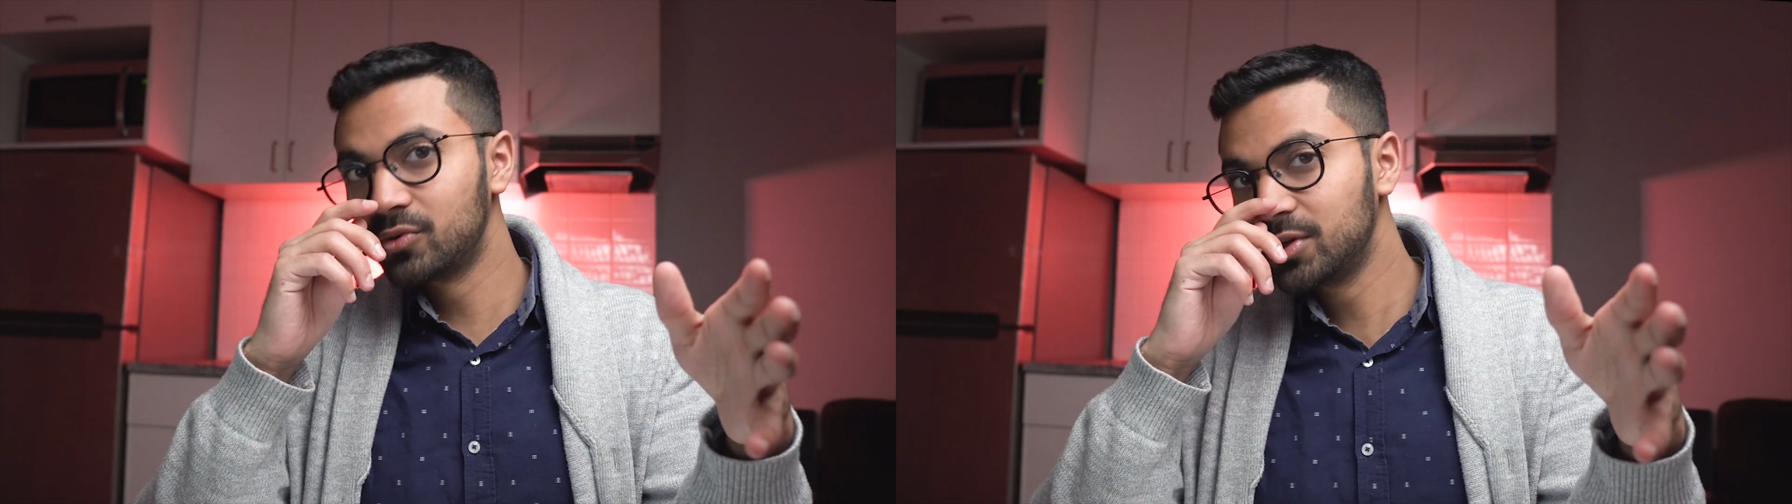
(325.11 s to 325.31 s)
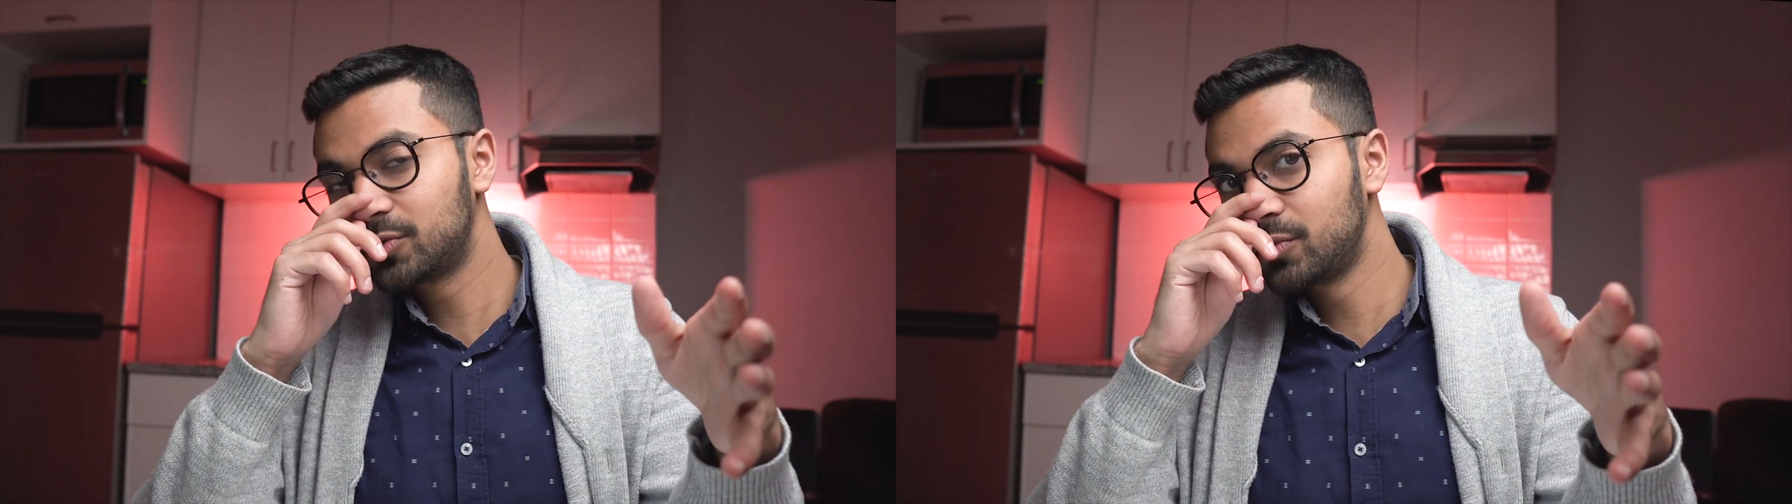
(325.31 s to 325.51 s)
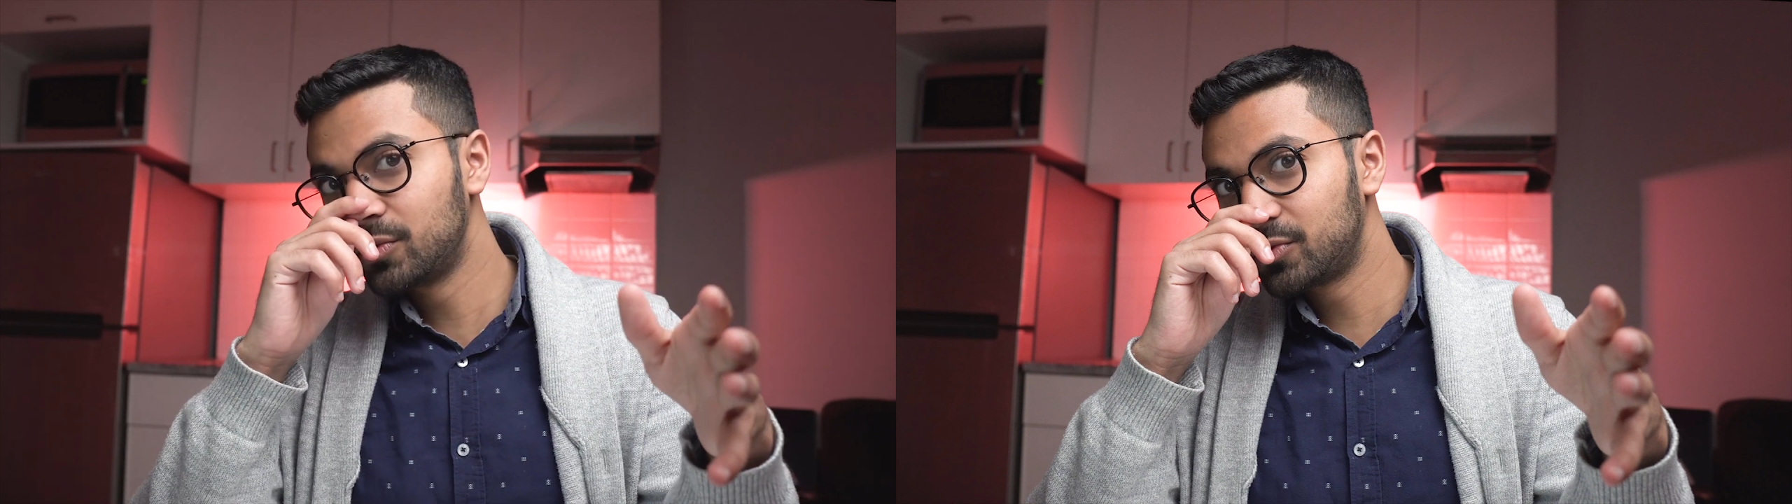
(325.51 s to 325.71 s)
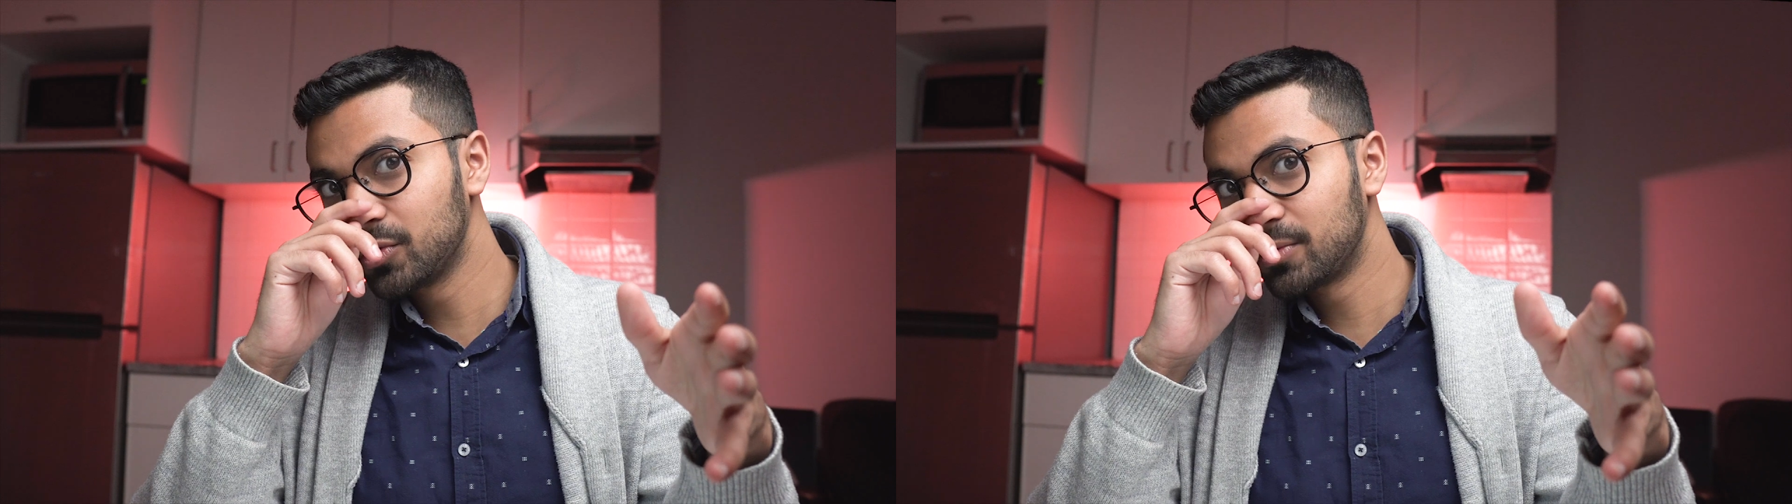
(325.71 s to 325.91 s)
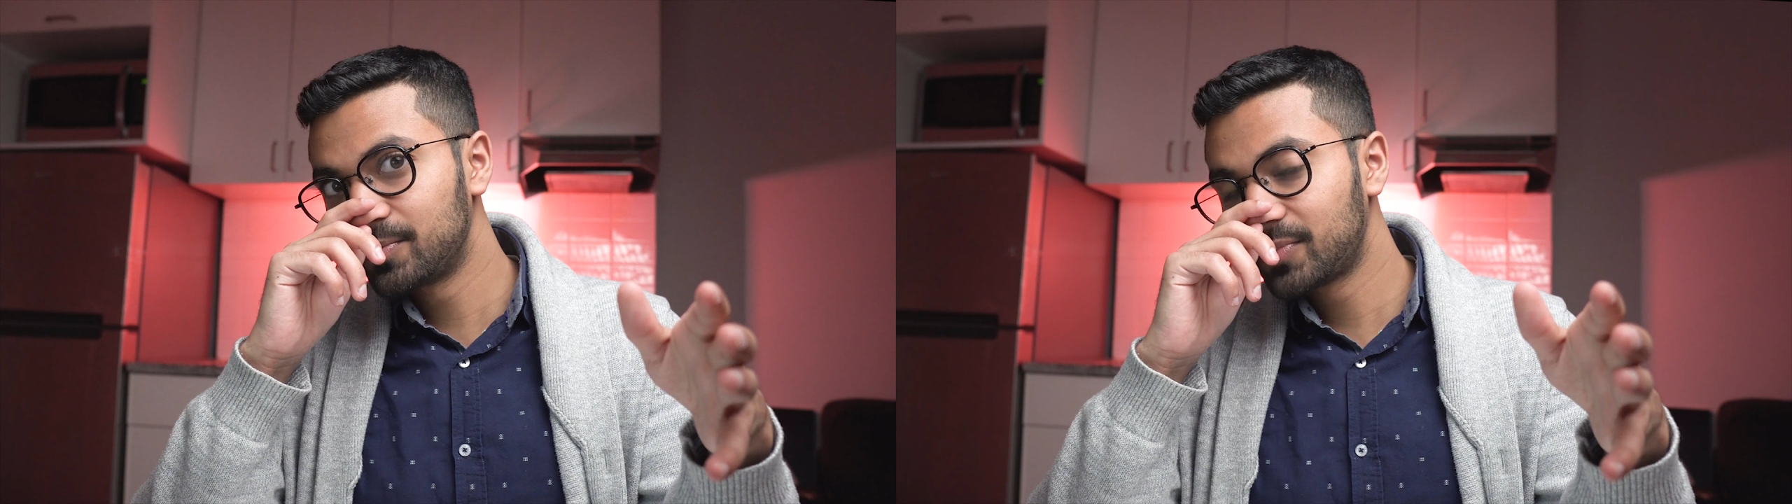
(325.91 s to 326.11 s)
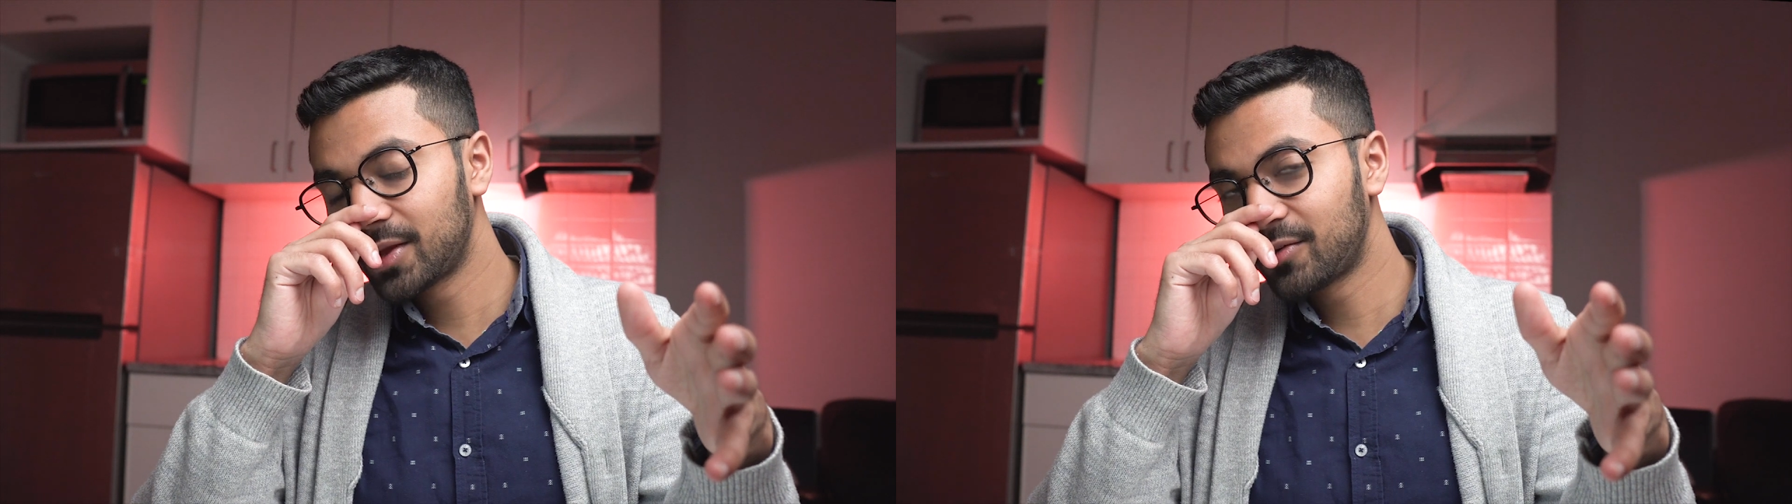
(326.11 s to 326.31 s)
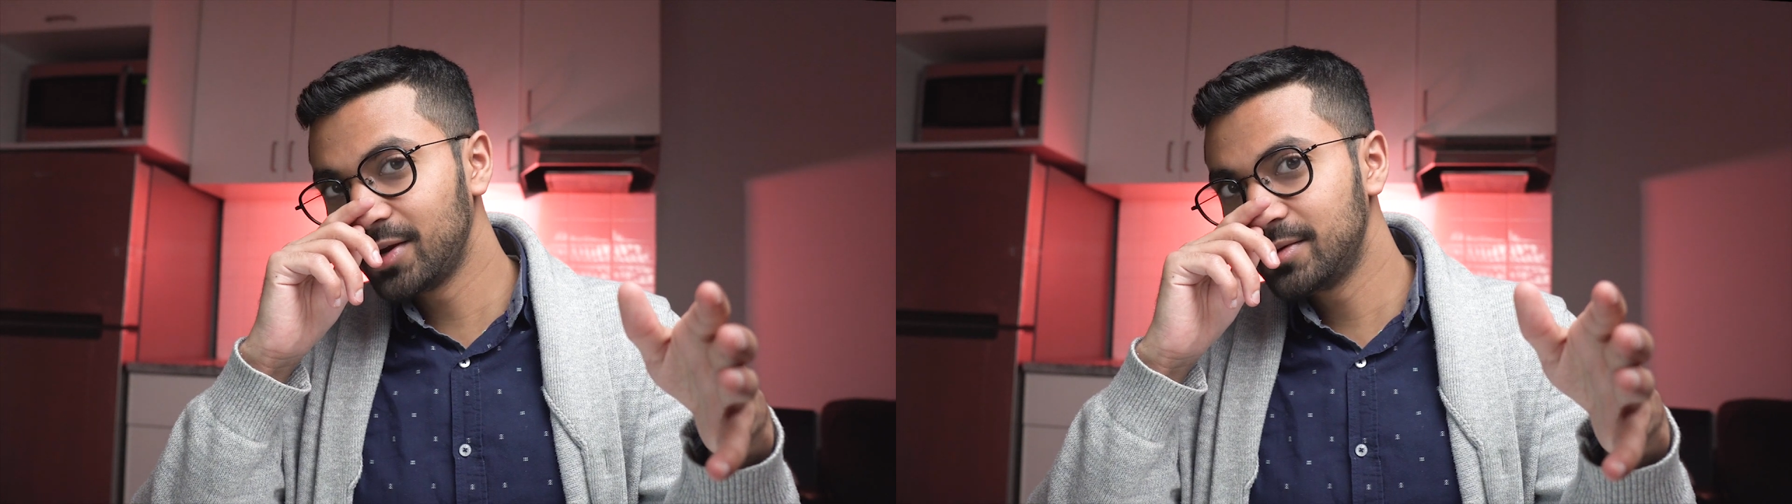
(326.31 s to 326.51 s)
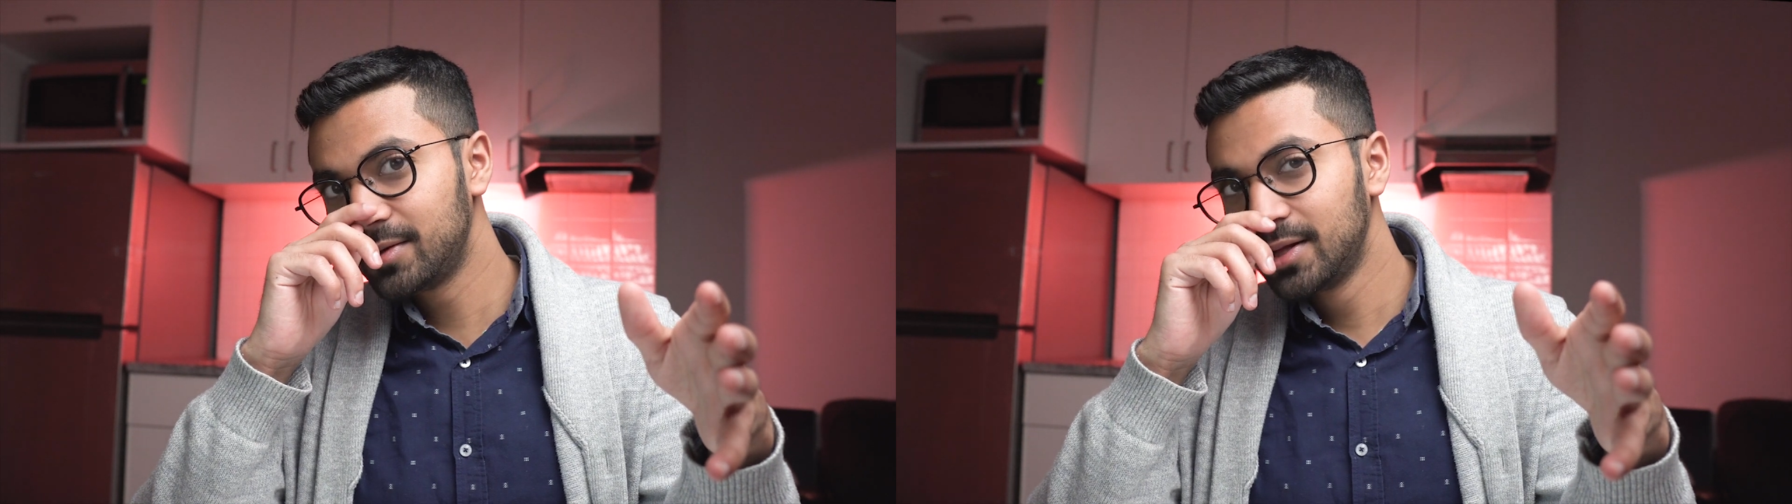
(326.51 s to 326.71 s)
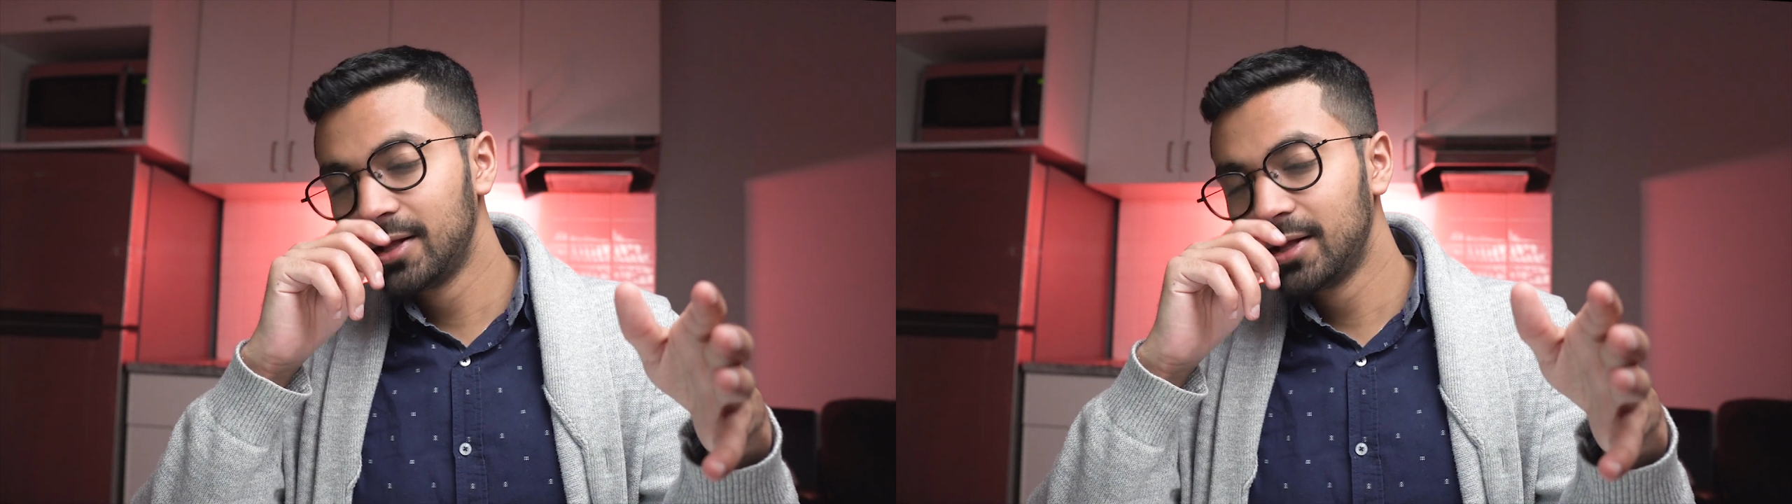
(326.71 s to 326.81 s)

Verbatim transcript: you need to refuel right?